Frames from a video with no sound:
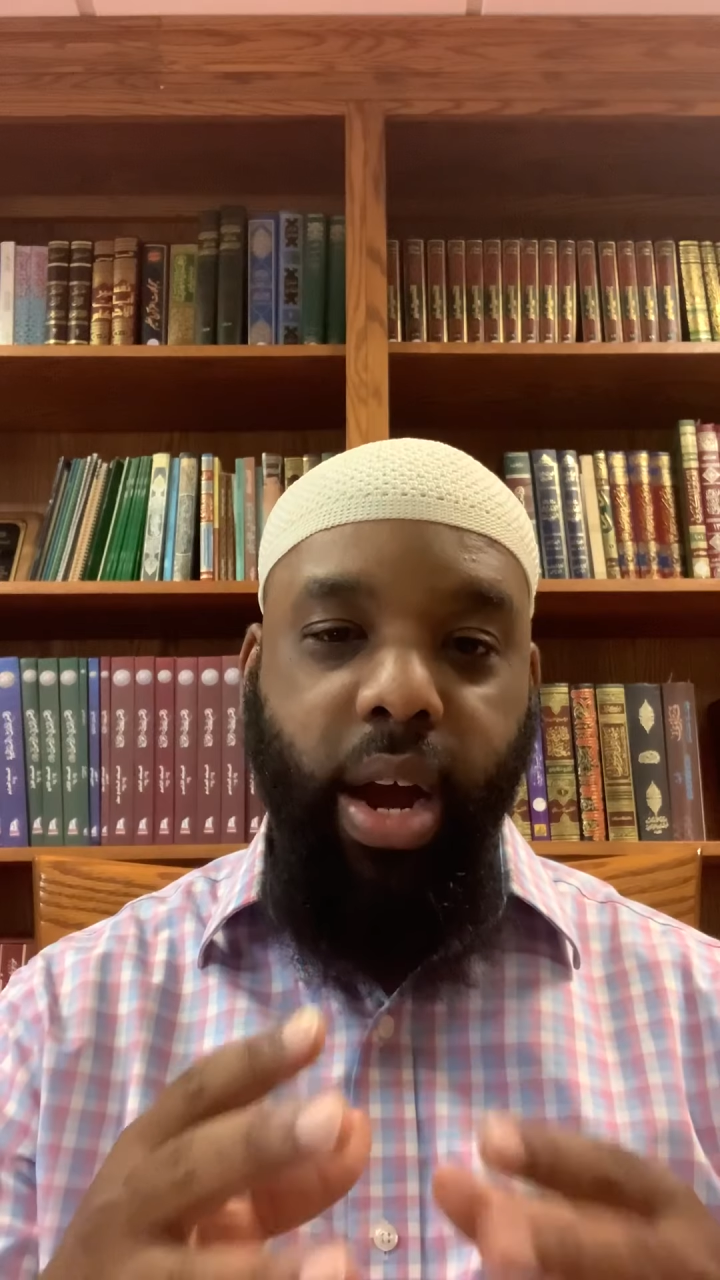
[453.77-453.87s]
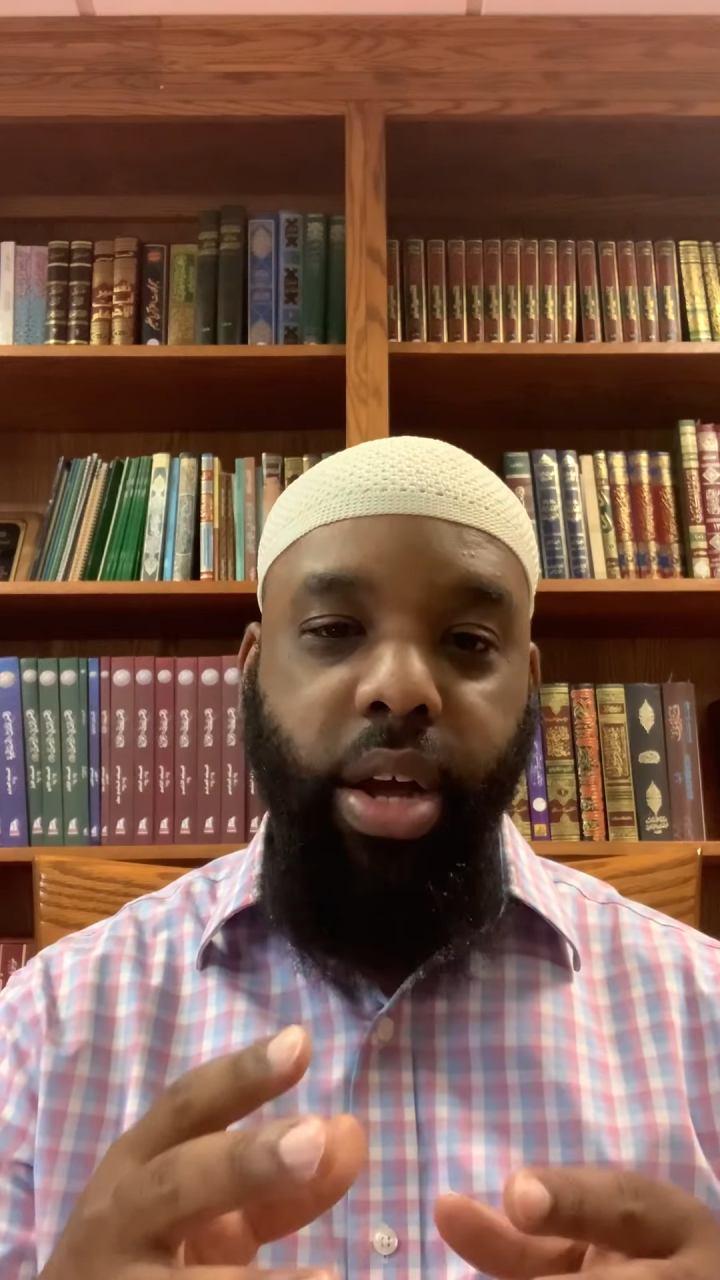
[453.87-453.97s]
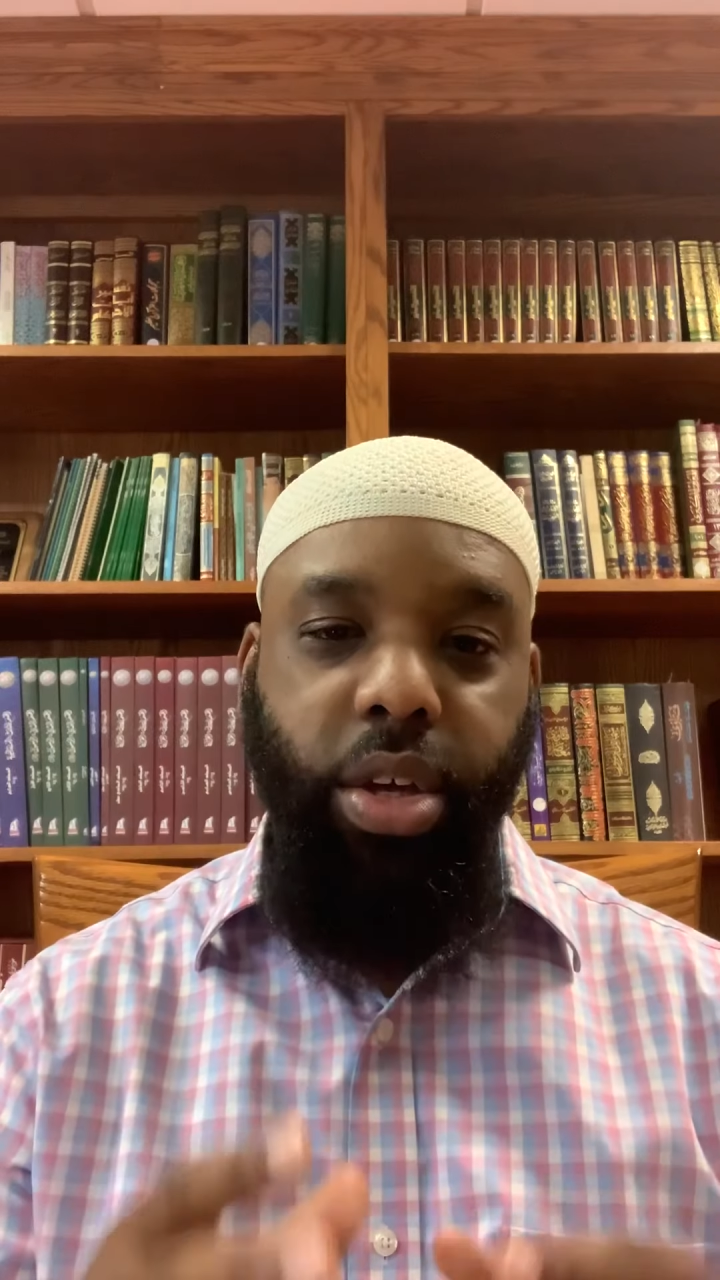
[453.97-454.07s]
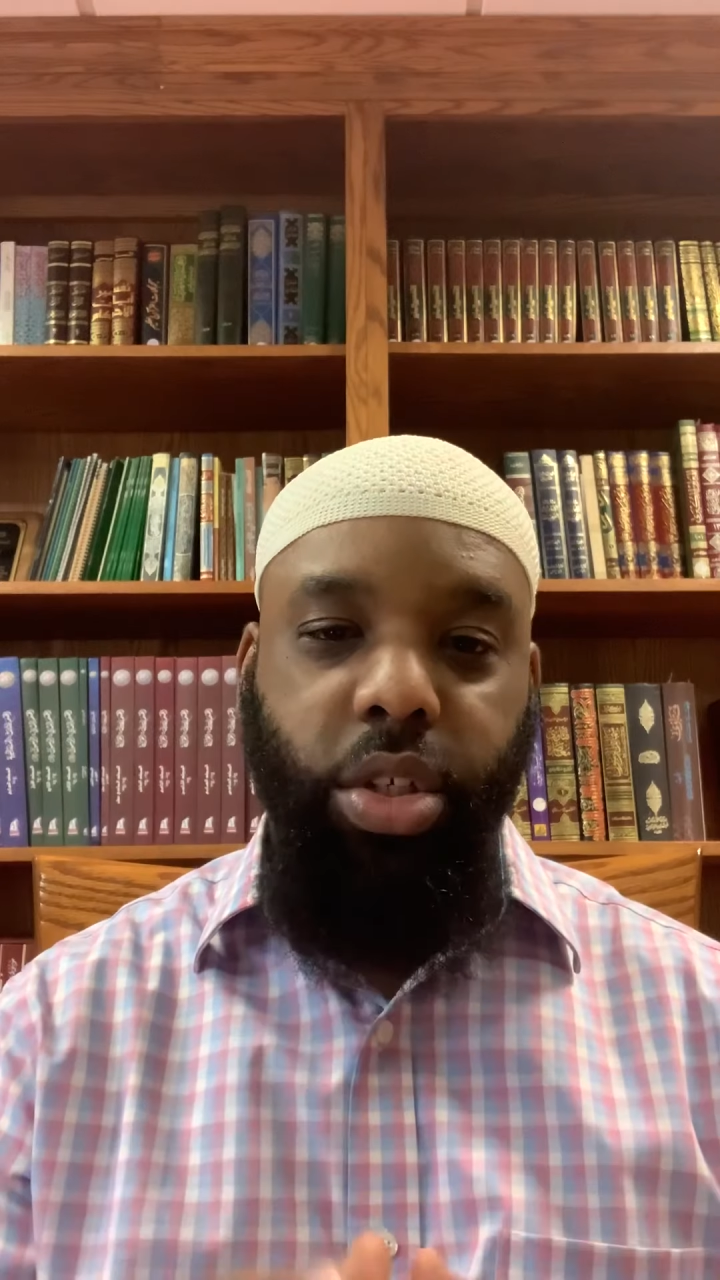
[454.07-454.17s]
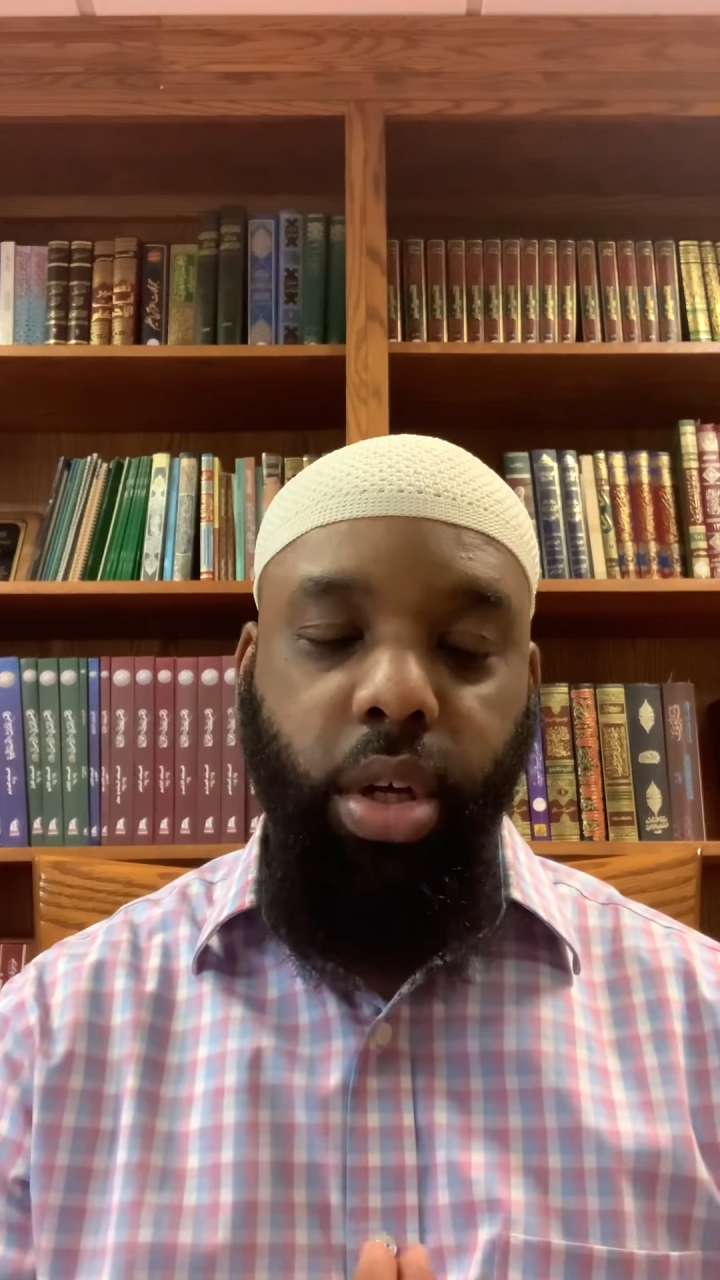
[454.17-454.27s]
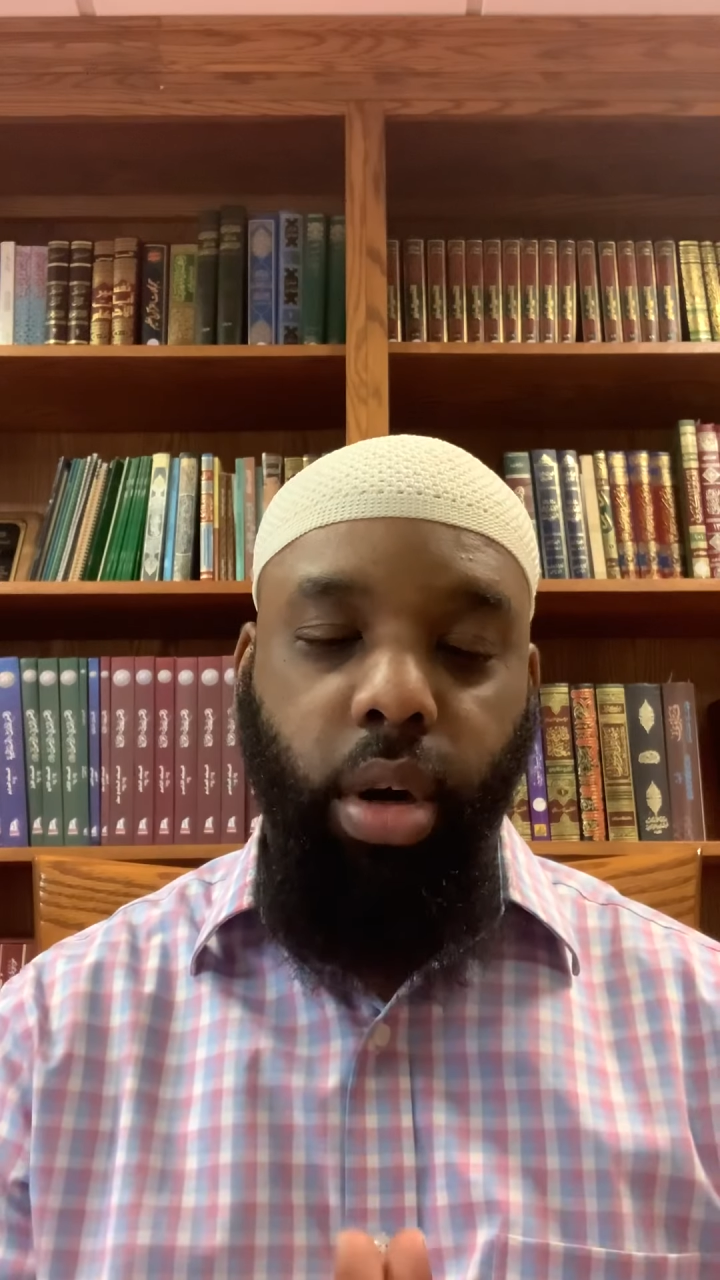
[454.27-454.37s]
Aisha